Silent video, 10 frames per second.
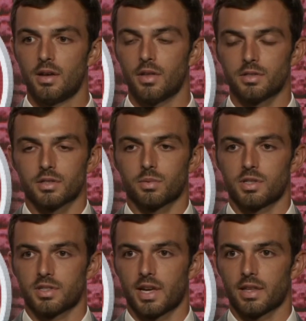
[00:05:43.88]
Those are just
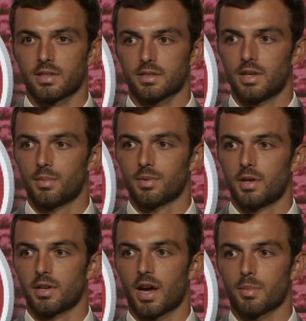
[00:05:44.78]
ones you can't let slip. You
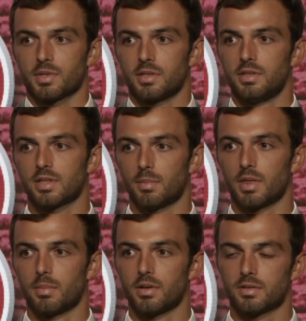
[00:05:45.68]
know, you got opportunities, you got to make
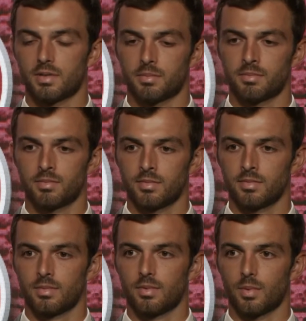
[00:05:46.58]
the most of them.
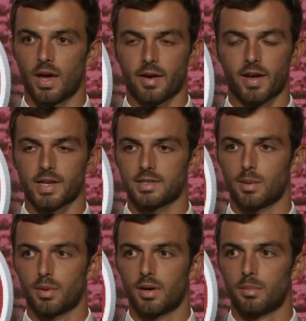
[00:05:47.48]
We got to have guys
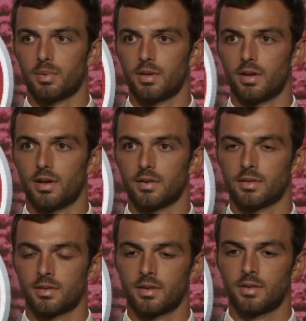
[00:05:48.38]
step up and uh,
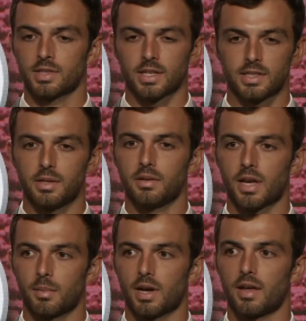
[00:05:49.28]
just continue to
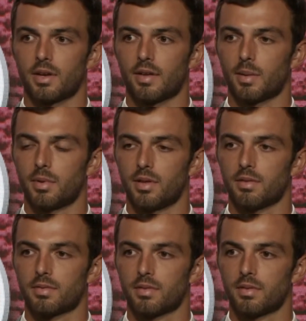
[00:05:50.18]
come together and have that
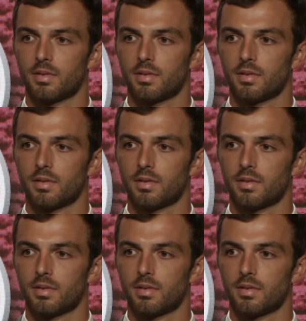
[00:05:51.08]
belief.